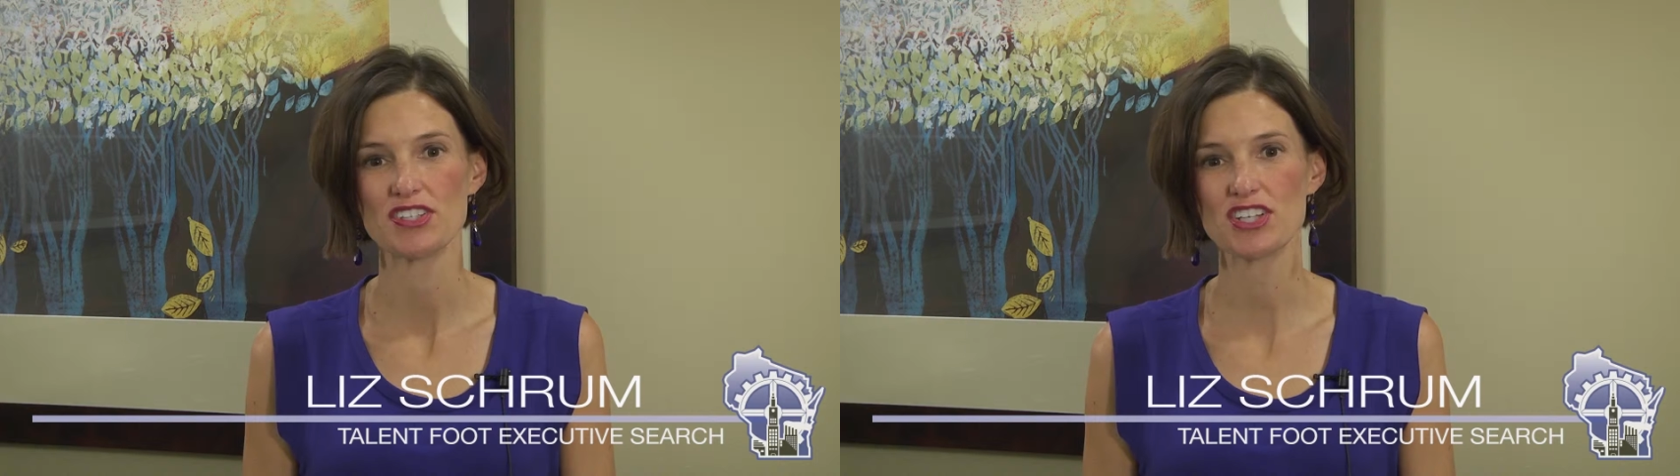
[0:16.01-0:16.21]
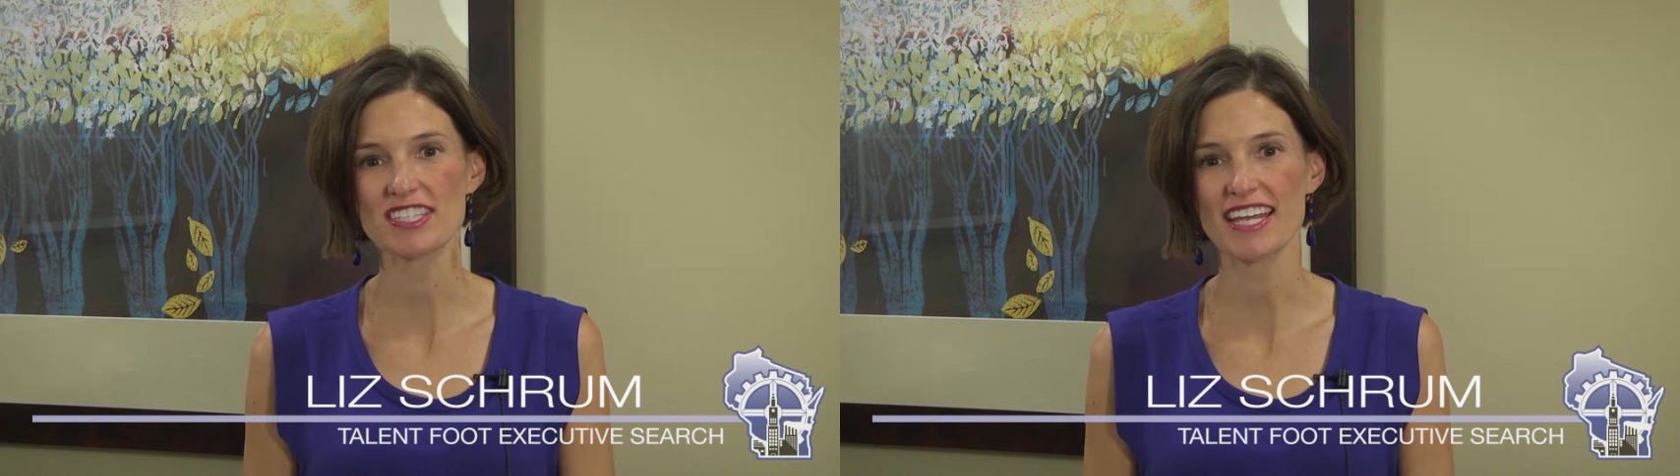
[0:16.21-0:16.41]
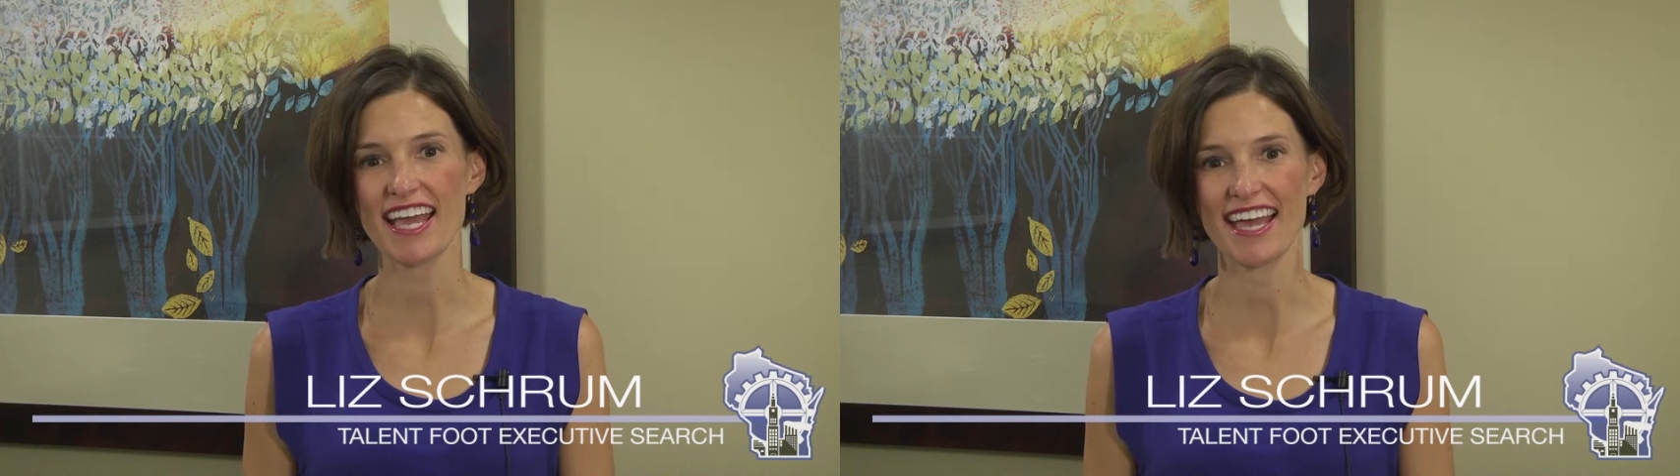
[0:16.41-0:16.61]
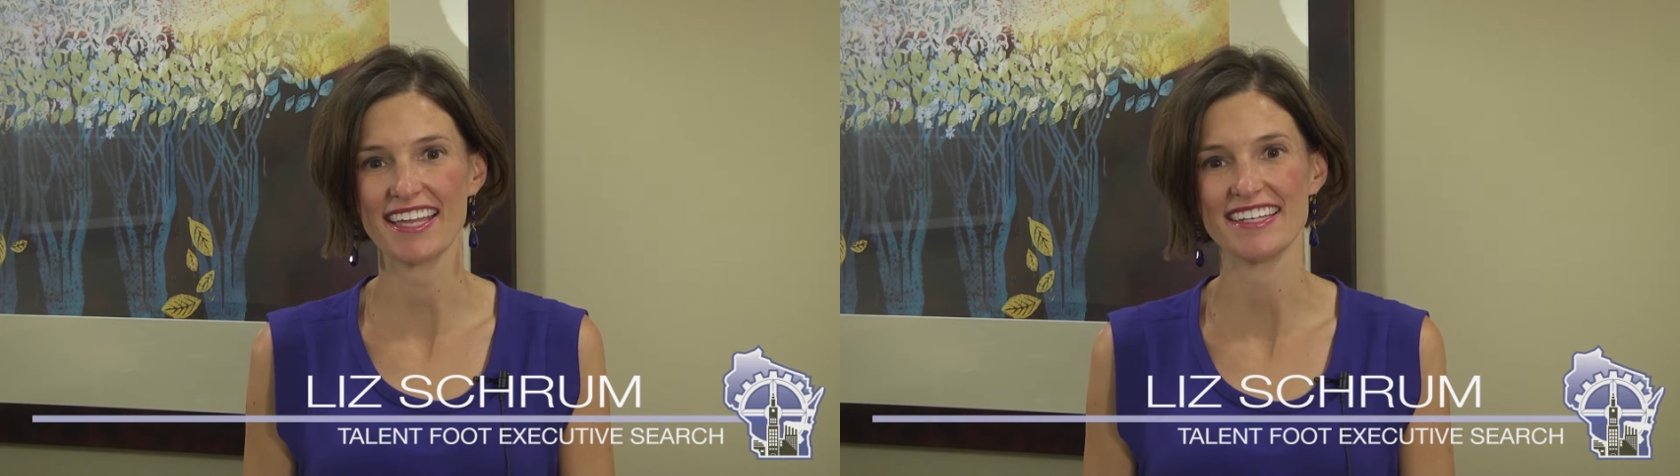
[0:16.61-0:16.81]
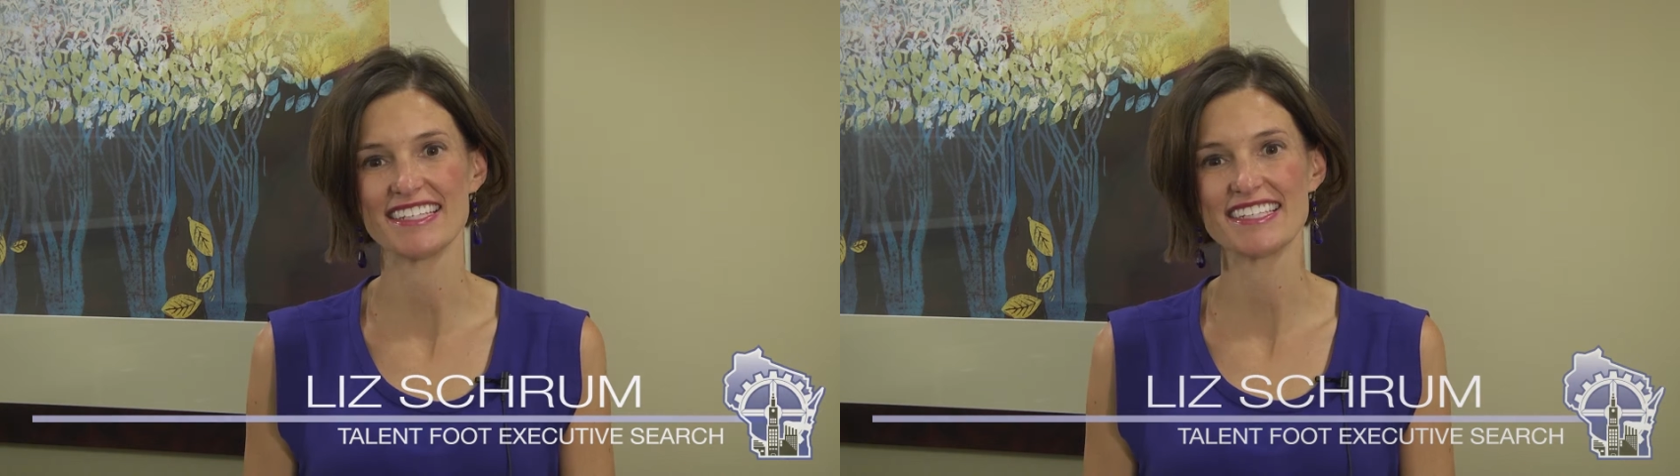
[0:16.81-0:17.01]
Just
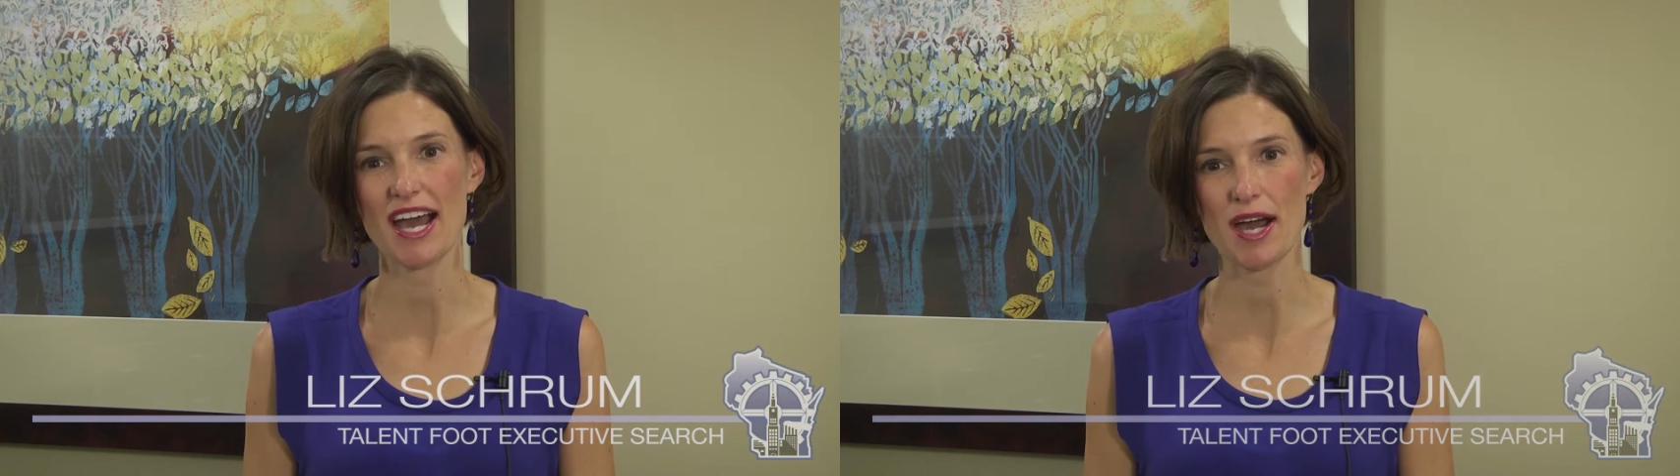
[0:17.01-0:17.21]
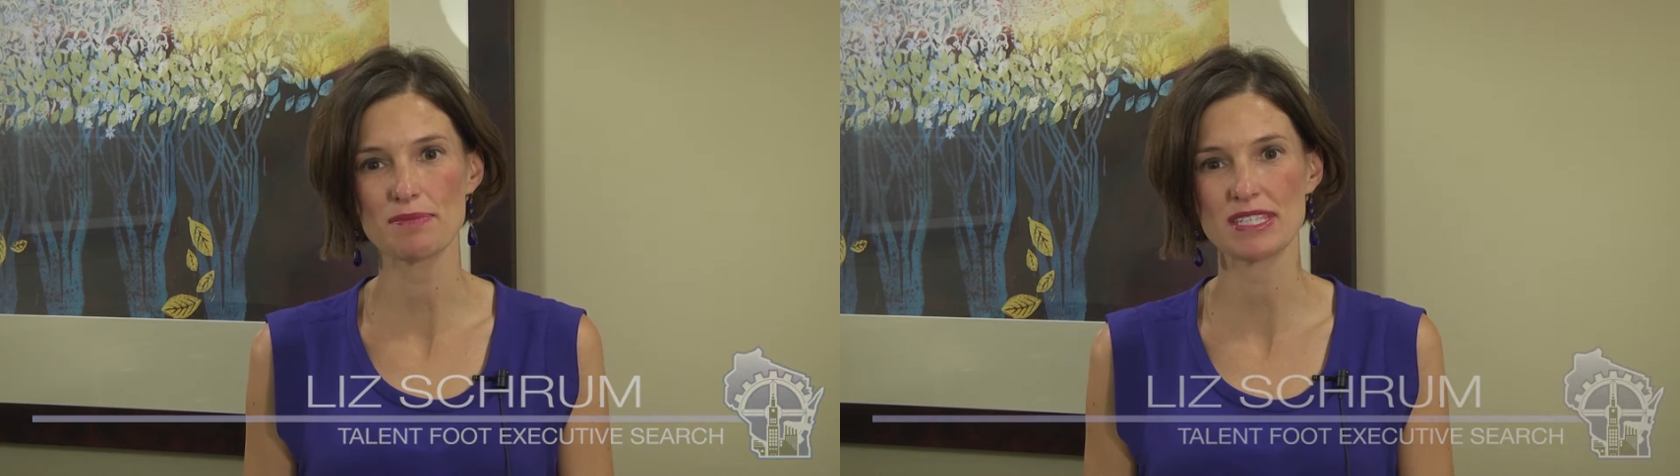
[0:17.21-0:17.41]
ahead, Tom